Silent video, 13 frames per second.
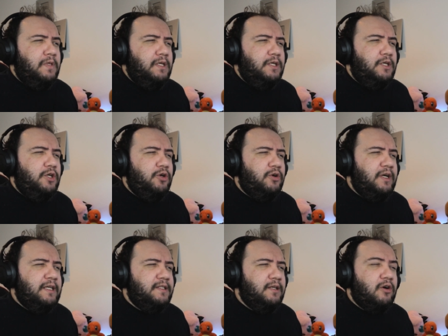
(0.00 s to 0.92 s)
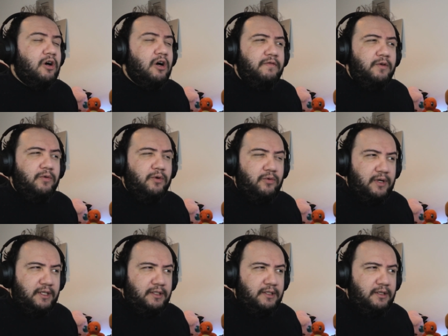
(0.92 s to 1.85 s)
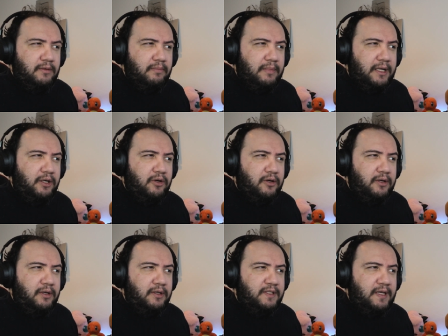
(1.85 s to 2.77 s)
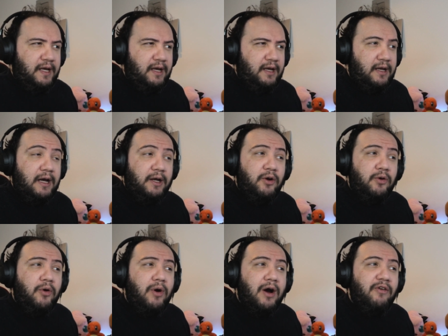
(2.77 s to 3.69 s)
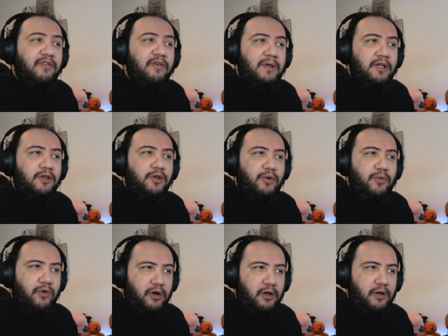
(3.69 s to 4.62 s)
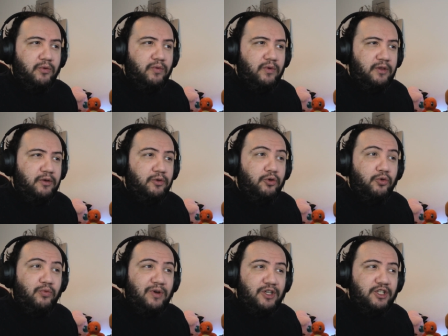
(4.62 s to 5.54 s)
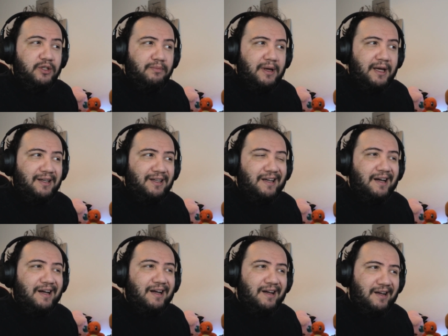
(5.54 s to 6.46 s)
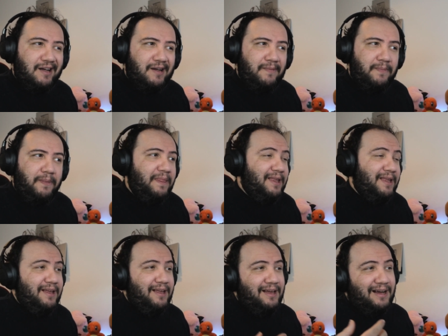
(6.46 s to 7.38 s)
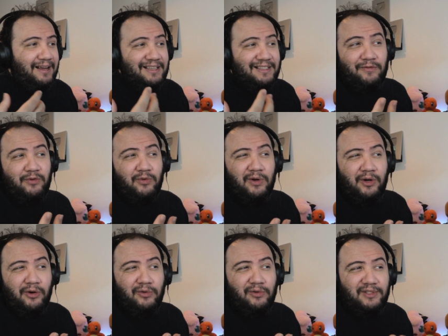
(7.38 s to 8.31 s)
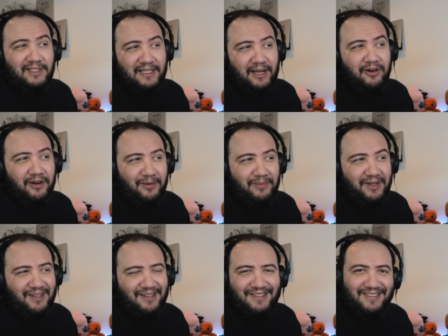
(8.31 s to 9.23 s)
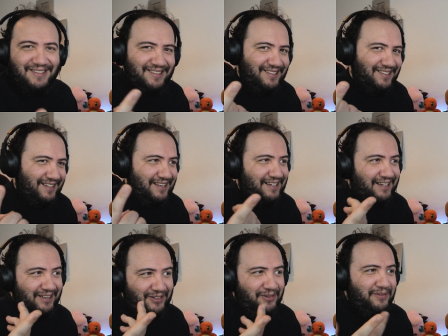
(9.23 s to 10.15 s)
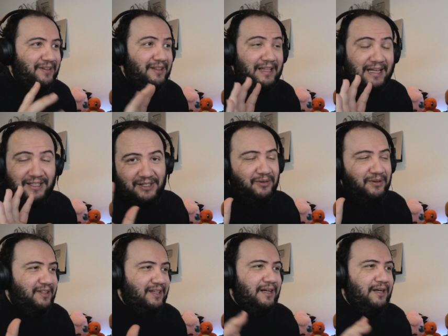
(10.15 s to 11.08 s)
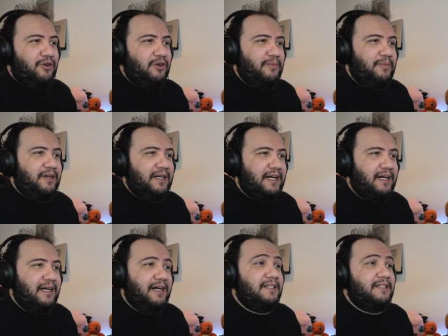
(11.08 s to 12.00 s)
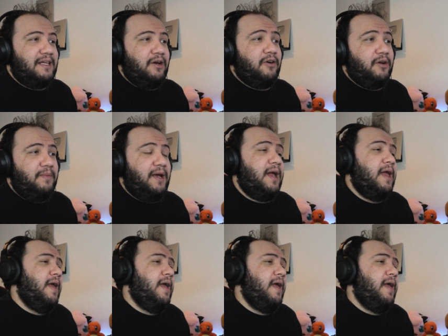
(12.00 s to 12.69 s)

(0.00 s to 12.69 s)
Here is the coffee request by Jan saying, I don't know how familiar you are with the Norwegian band AHA. I guess everyone knows Take On Me. Yeah, I do. That's the only thing I know about AHA, Take On Me.